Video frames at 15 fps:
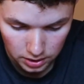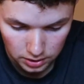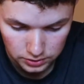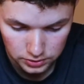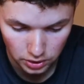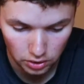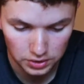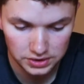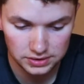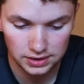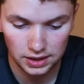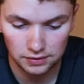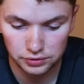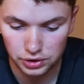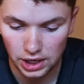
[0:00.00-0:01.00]
So
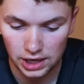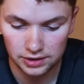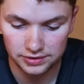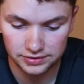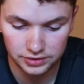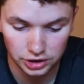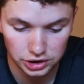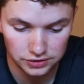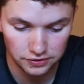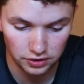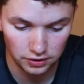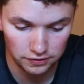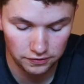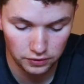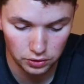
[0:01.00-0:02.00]
instead of trying to search for
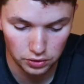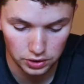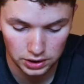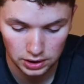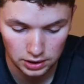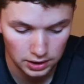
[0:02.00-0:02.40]
the food,